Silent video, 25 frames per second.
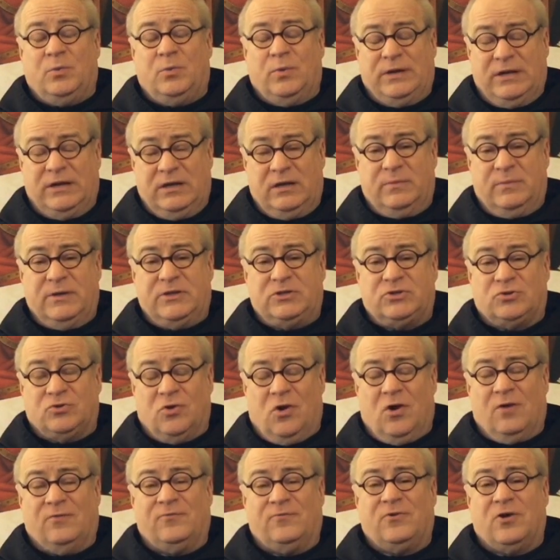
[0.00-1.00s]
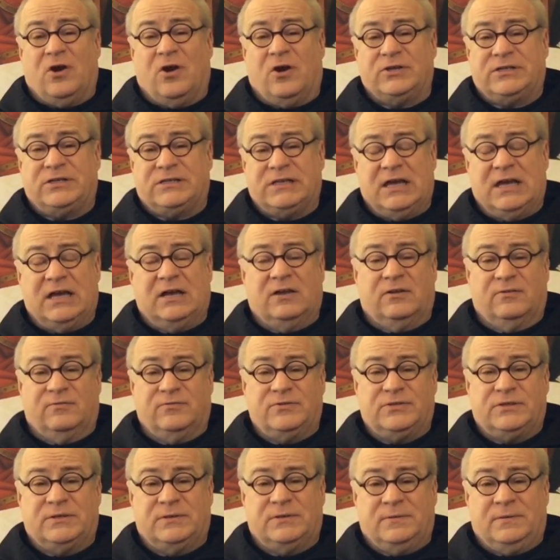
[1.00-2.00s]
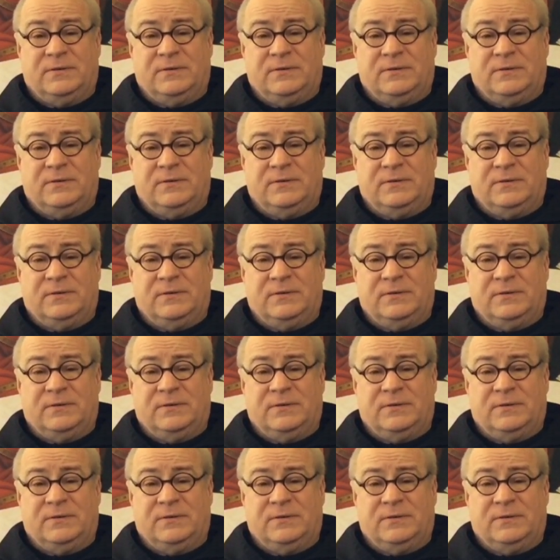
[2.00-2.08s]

We need to be strong for ourselves.